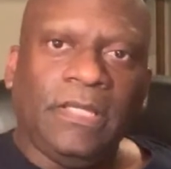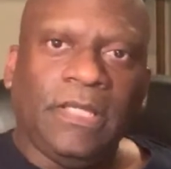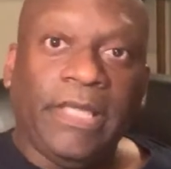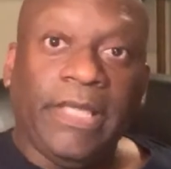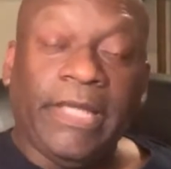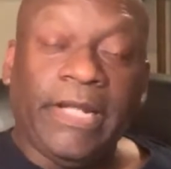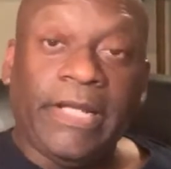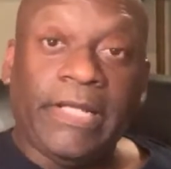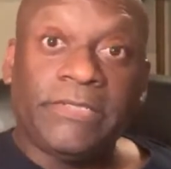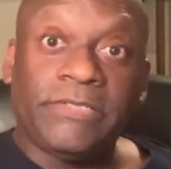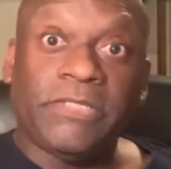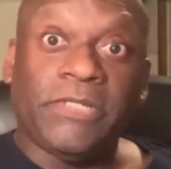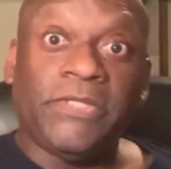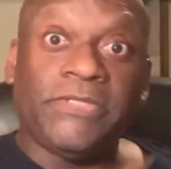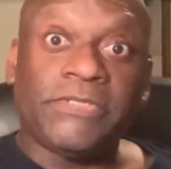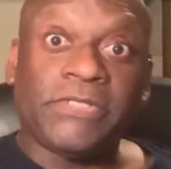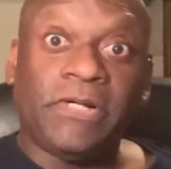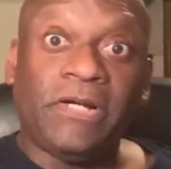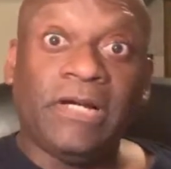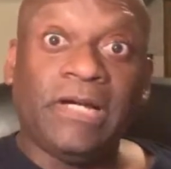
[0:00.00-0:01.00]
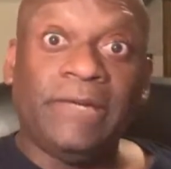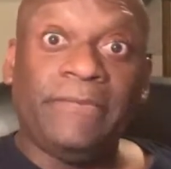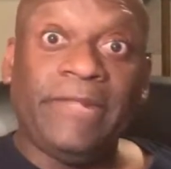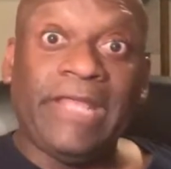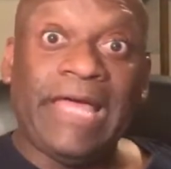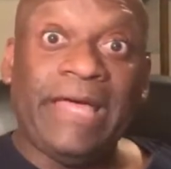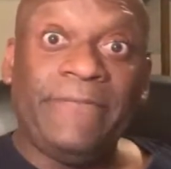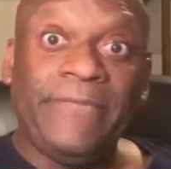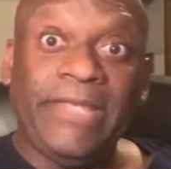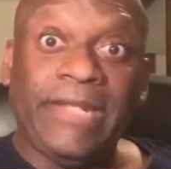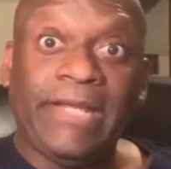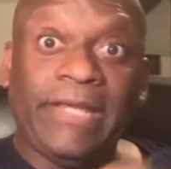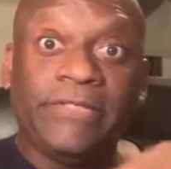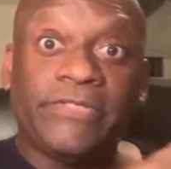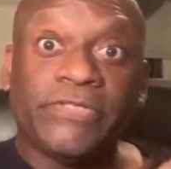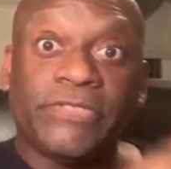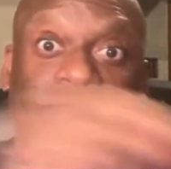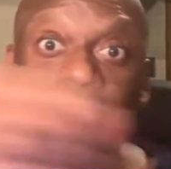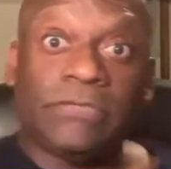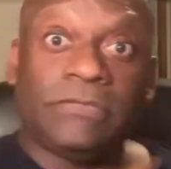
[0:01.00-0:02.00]
And I saw this car coming at me, and I
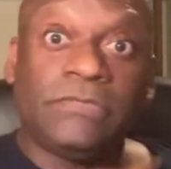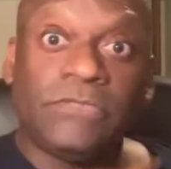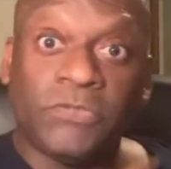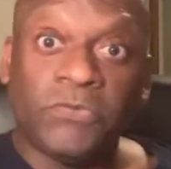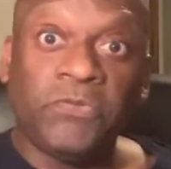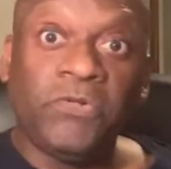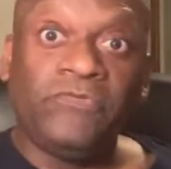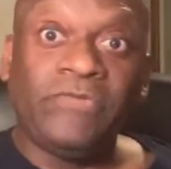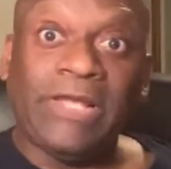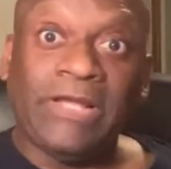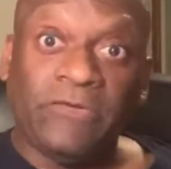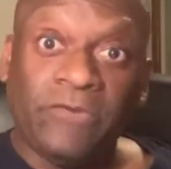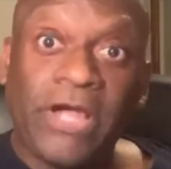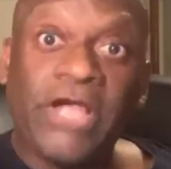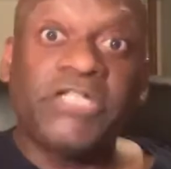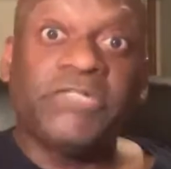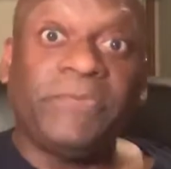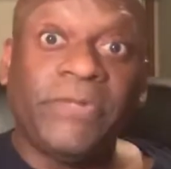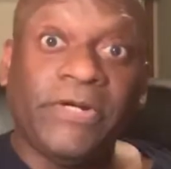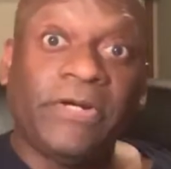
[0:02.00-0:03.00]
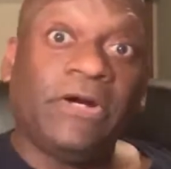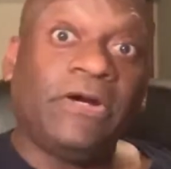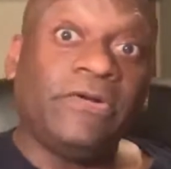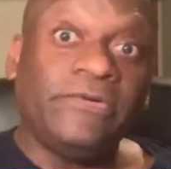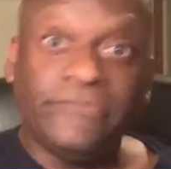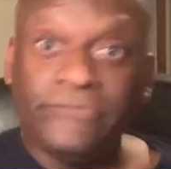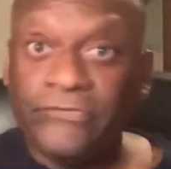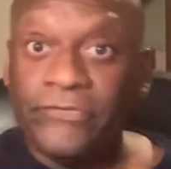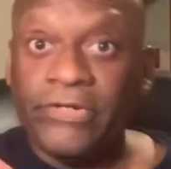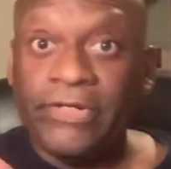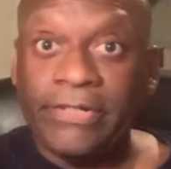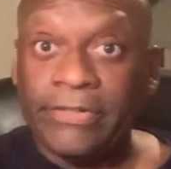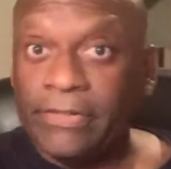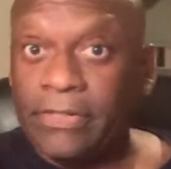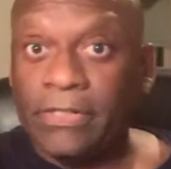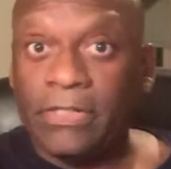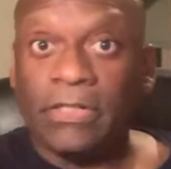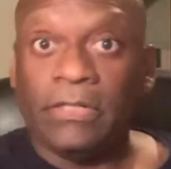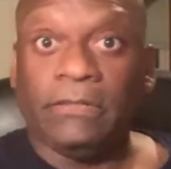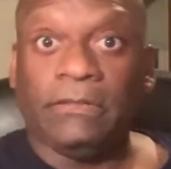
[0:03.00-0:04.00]
just swerved. And I crashed my car to avoid a
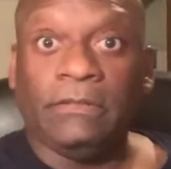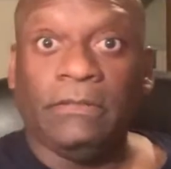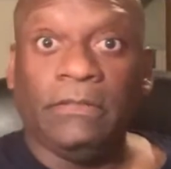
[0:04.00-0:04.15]
car.